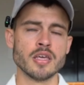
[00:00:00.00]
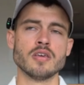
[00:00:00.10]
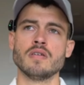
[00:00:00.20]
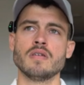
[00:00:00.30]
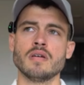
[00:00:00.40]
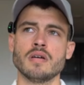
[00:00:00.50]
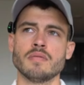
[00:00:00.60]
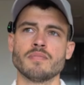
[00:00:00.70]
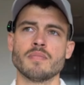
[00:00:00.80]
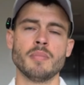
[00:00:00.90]
you
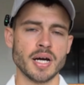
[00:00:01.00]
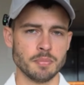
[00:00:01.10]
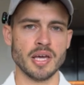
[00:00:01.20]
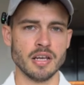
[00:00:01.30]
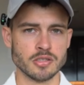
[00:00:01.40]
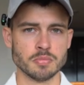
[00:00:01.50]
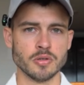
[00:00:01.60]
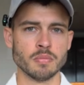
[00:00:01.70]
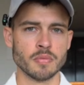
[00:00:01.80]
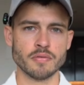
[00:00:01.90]
might be
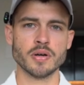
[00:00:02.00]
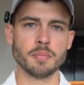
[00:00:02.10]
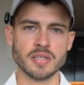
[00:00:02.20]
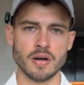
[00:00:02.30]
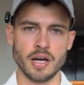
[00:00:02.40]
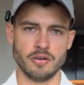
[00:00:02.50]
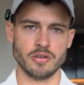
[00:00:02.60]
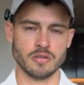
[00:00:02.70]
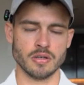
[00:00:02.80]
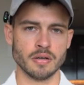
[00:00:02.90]
eligible for a bit higher
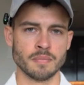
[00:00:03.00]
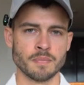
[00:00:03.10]
return.